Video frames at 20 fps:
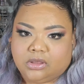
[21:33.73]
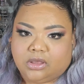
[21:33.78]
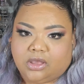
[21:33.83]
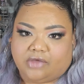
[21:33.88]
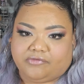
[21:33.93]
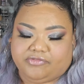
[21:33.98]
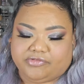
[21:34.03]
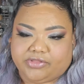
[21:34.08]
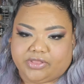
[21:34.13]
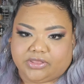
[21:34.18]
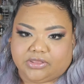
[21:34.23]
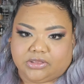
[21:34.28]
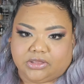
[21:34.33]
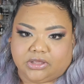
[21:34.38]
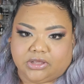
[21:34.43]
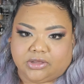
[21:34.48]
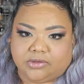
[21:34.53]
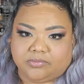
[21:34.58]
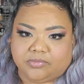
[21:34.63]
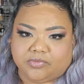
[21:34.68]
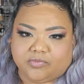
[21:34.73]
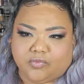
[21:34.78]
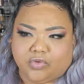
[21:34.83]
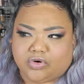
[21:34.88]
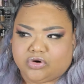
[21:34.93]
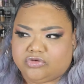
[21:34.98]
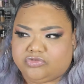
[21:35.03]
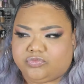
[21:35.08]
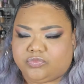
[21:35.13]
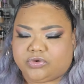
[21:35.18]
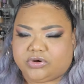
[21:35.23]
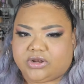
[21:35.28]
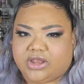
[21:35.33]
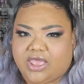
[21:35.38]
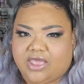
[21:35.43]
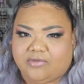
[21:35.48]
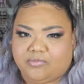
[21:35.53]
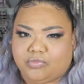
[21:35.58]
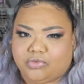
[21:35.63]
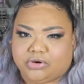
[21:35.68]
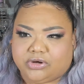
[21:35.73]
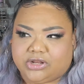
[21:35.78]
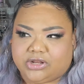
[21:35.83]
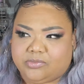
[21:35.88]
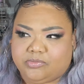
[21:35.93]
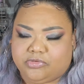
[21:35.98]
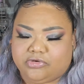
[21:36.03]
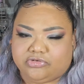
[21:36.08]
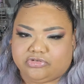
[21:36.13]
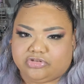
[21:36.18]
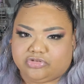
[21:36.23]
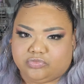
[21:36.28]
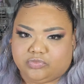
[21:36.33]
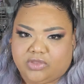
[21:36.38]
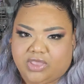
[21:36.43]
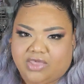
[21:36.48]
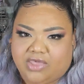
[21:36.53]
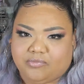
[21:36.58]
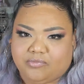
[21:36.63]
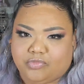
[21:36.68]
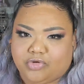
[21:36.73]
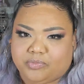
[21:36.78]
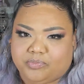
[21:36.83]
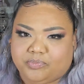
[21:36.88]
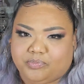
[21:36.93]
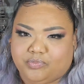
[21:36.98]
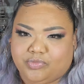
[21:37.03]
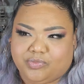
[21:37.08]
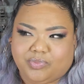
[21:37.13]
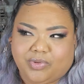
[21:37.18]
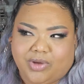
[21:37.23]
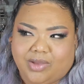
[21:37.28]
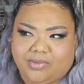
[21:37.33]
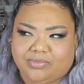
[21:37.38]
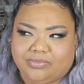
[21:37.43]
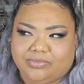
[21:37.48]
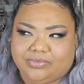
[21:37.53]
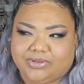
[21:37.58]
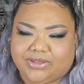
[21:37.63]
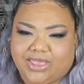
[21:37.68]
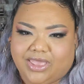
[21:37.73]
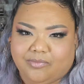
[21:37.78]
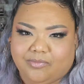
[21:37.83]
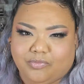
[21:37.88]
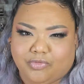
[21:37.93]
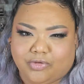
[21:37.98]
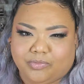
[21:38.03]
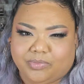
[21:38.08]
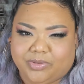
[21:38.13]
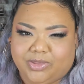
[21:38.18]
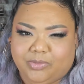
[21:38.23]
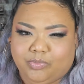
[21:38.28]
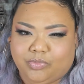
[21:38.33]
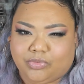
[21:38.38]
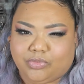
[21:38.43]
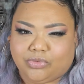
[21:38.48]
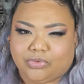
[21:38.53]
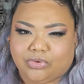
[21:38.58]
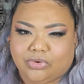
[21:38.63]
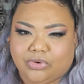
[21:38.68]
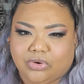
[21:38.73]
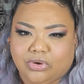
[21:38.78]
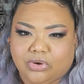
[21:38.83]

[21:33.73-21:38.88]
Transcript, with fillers: I feel like, um, of course, we're gonna have more numbers because we have more. We probably have more people.